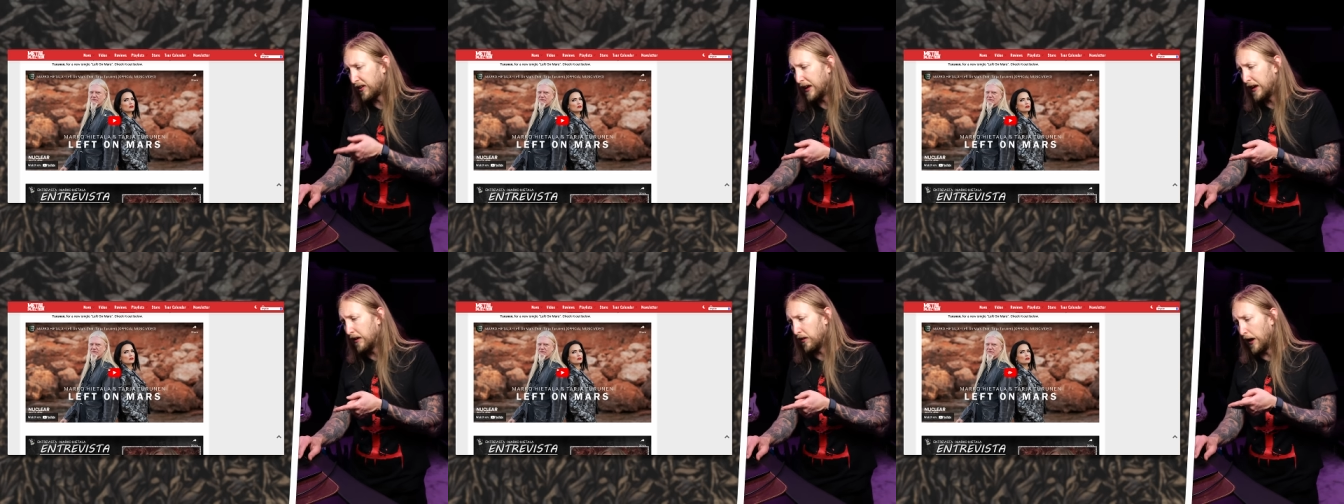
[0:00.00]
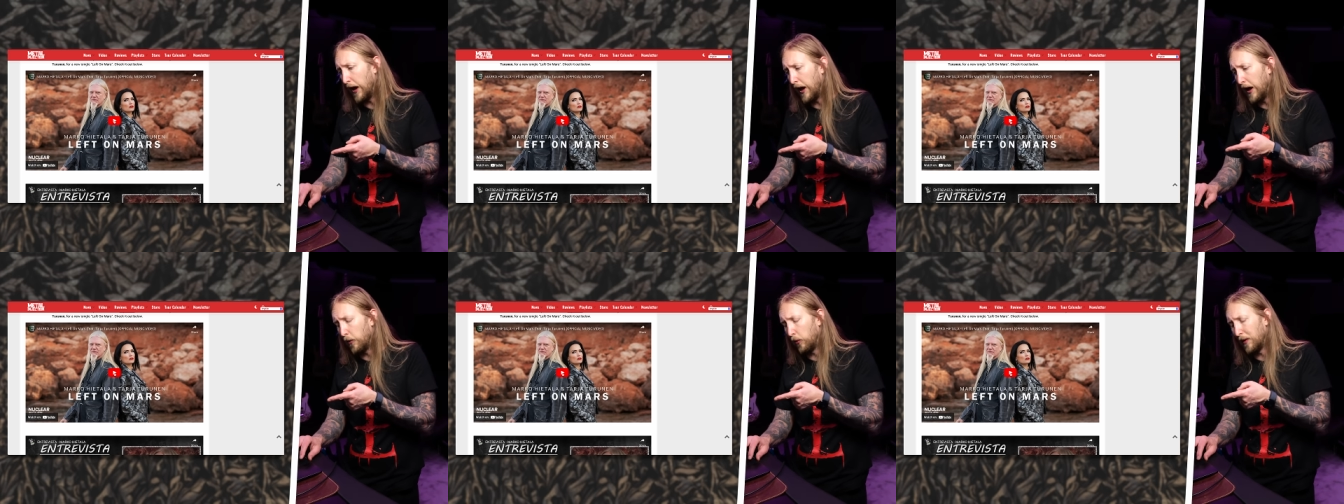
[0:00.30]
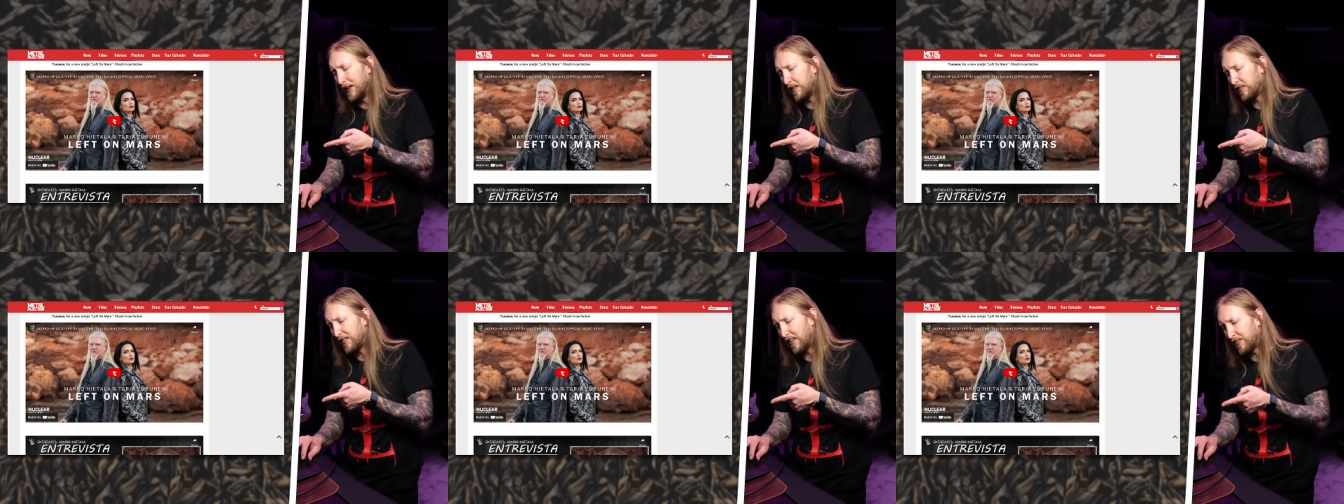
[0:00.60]
he
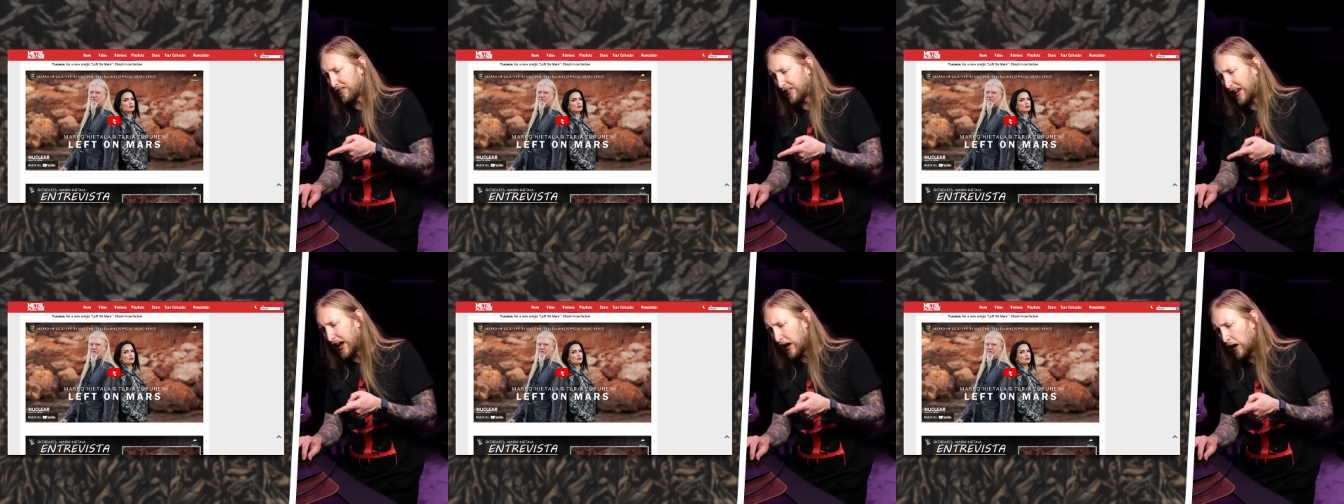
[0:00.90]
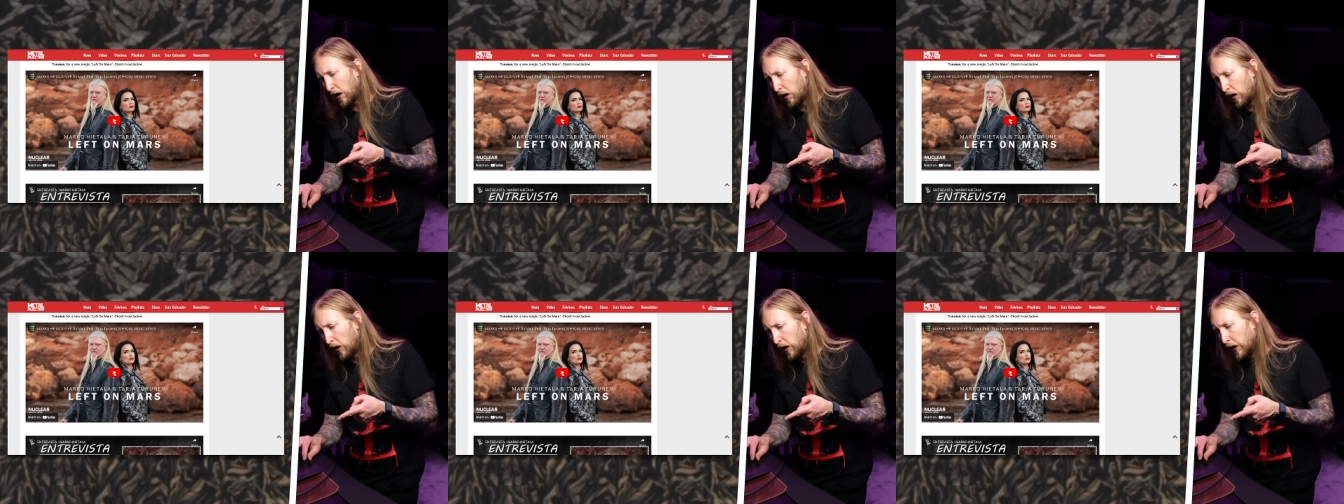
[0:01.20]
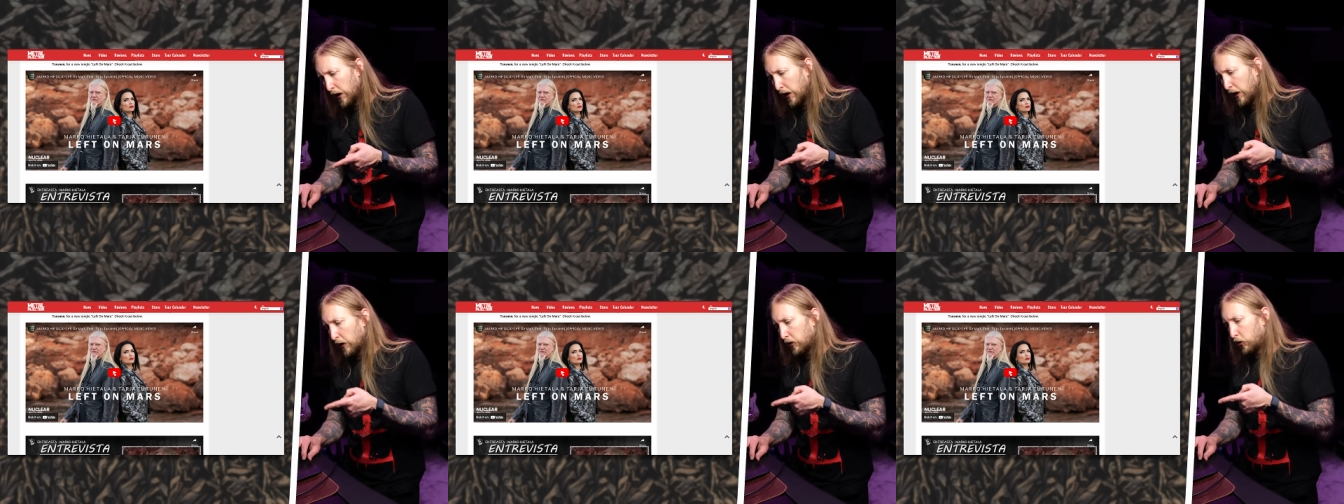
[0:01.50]
released a single
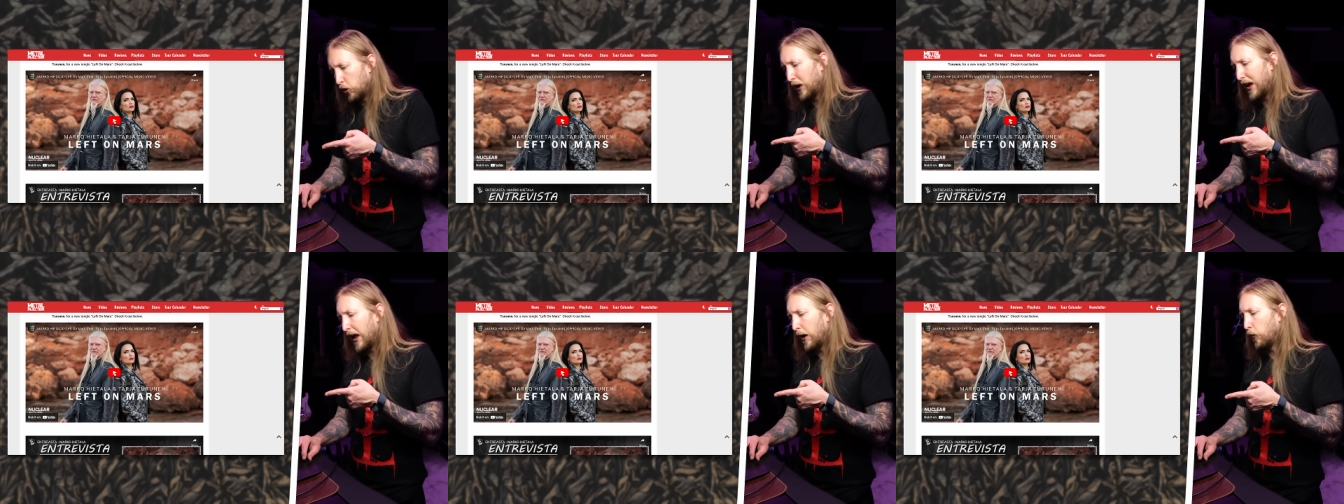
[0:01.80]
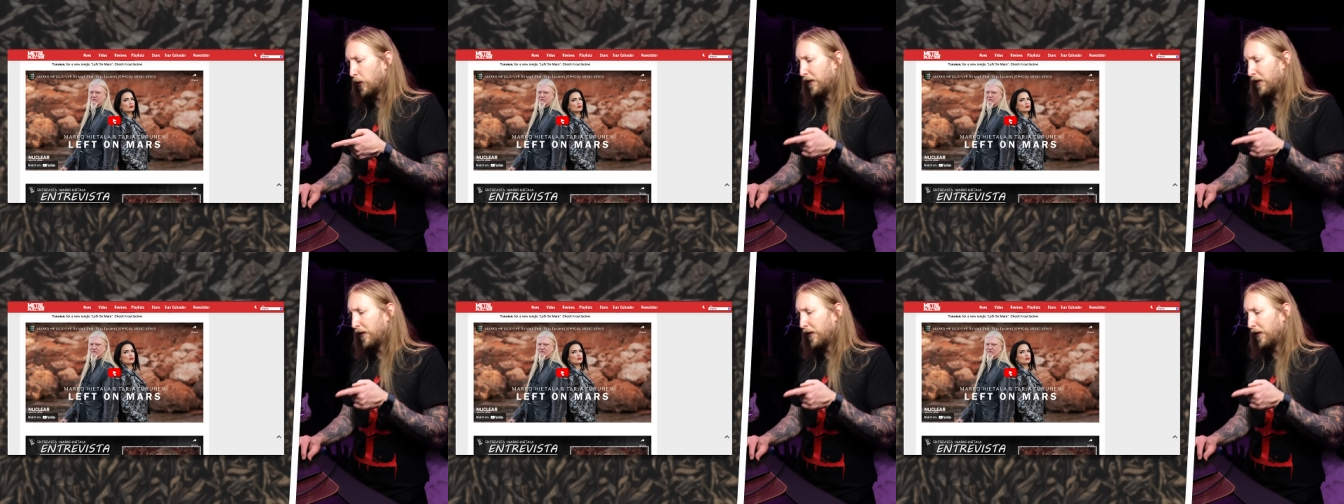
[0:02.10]
together